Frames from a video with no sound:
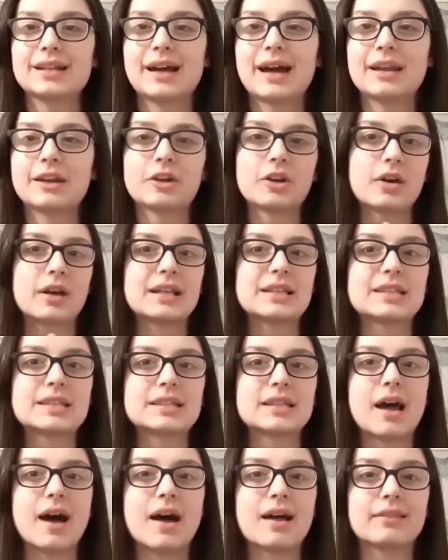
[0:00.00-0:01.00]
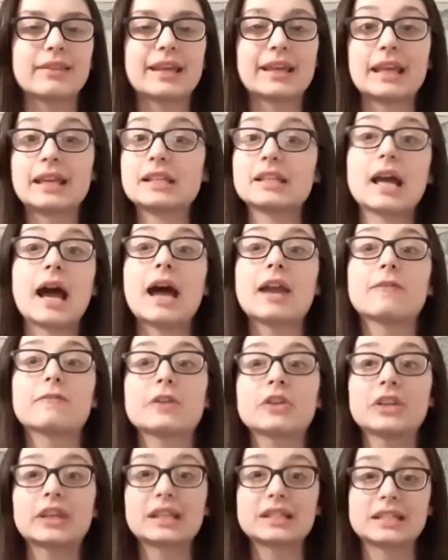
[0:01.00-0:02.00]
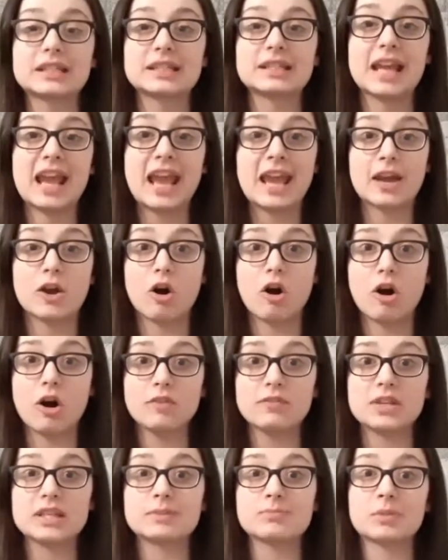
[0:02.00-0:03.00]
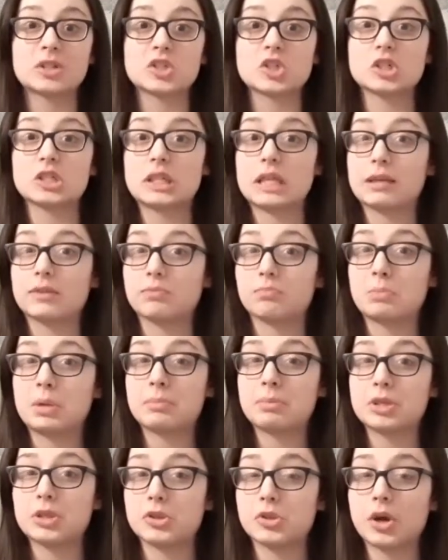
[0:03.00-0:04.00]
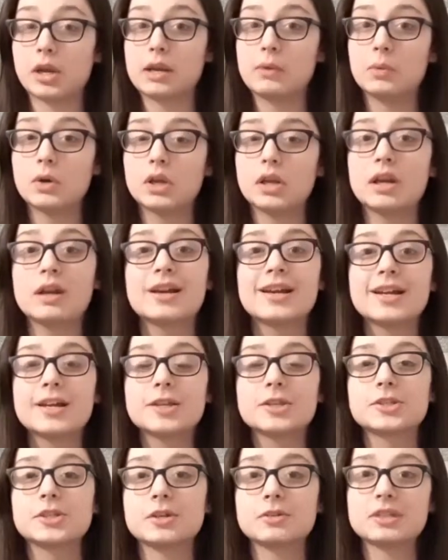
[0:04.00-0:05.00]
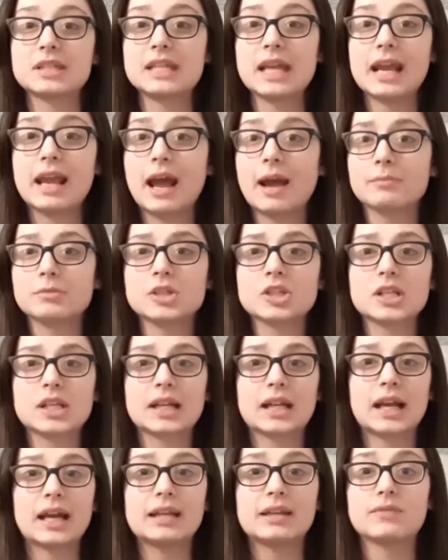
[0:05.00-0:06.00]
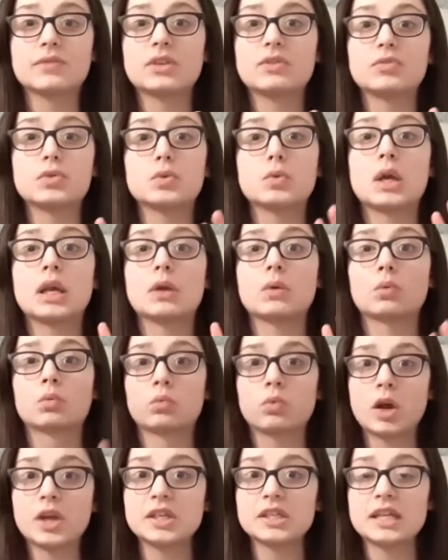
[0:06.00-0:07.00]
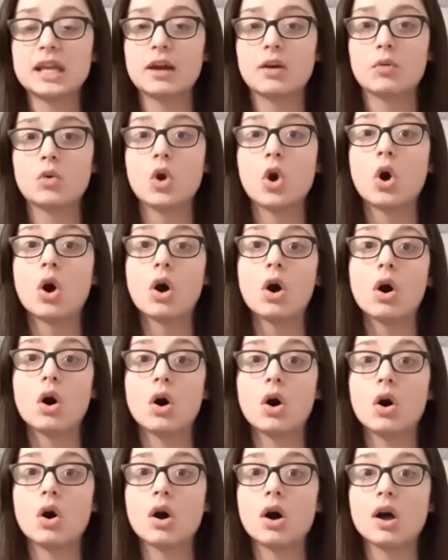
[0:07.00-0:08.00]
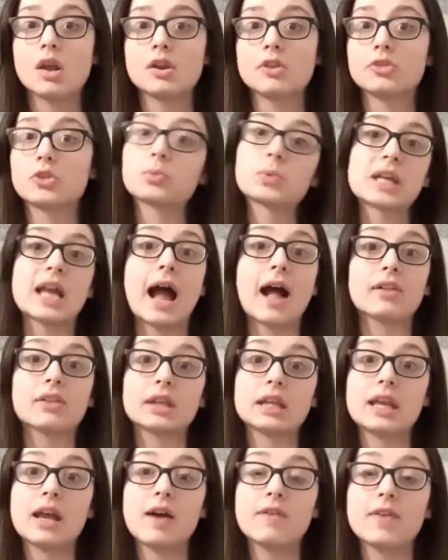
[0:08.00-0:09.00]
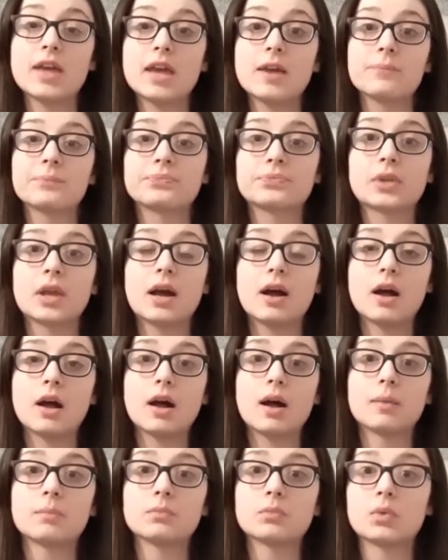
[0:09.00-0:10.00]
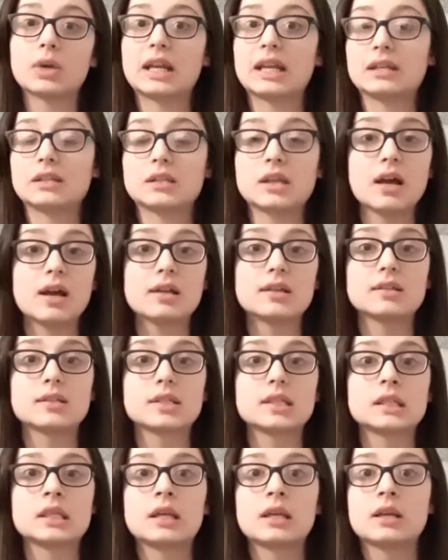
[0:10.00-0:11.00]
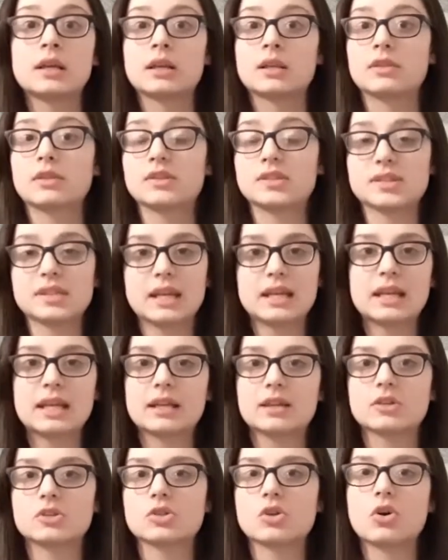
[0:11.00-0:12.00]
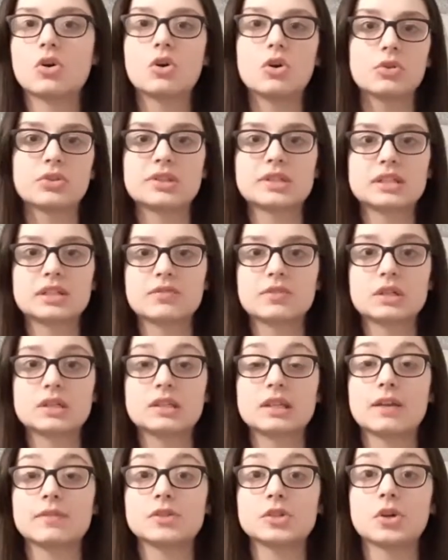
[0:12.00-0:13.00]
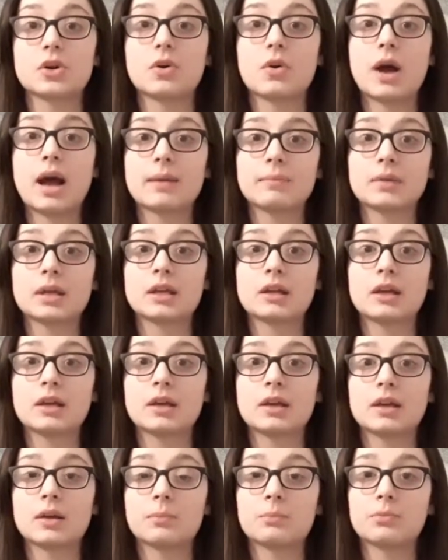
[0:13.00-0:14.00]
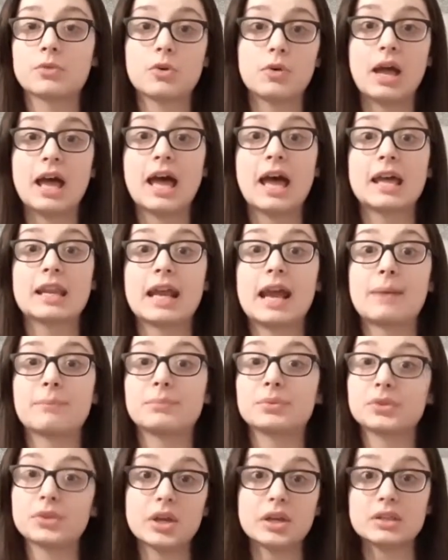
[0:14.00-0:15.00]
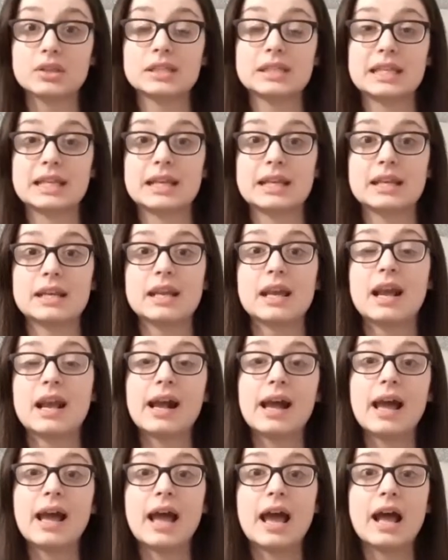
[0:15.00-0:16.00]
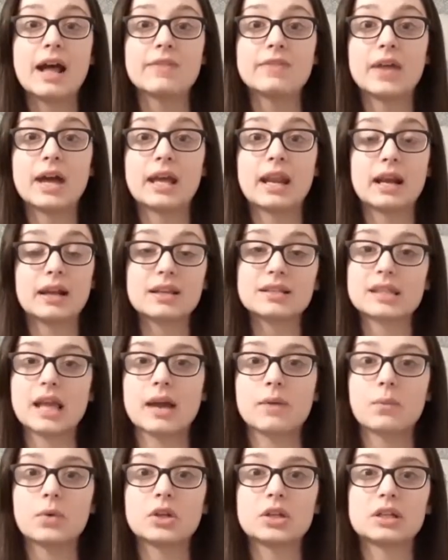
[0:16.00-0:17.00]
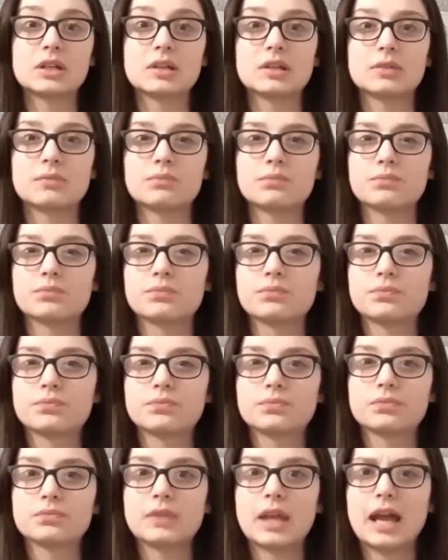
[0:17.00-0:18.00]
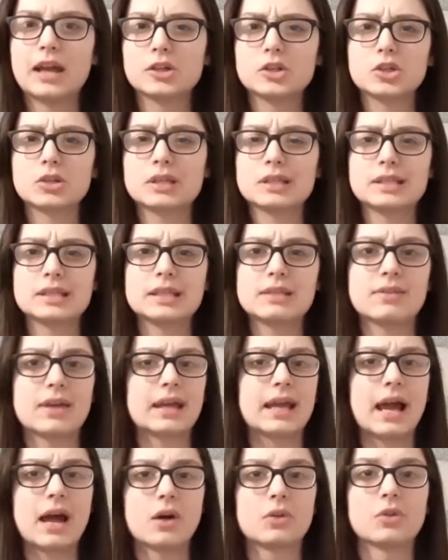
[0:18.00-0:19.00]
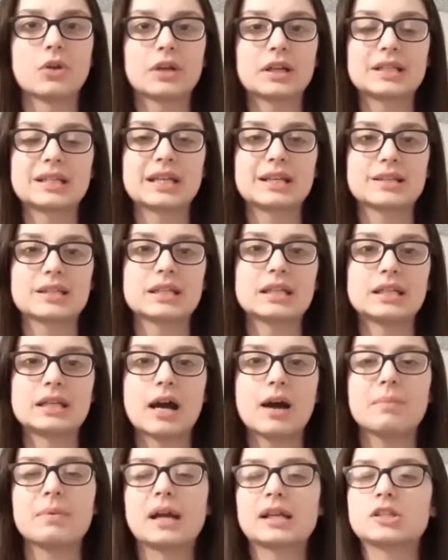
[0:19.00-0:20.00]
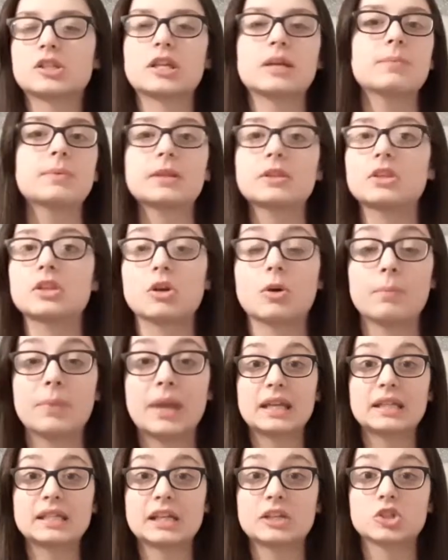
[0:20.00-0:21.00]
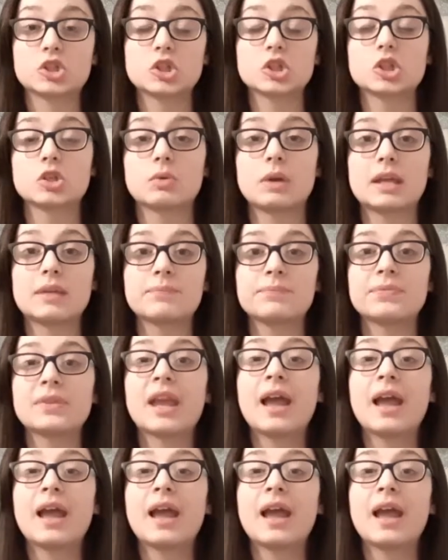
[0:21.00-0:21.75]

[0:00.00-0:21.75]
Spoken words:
I don't know, it's not like it. I feel like it didn't take off as much as they maybe thought it would. So today I'm just going to kind of give you a rundown on the reality of it, what it does, settings, all this different stuff. So I'm going to go ahead and plug this in, and then, because I want to actually see like how long it takes to heat up. I typically don't attention to it.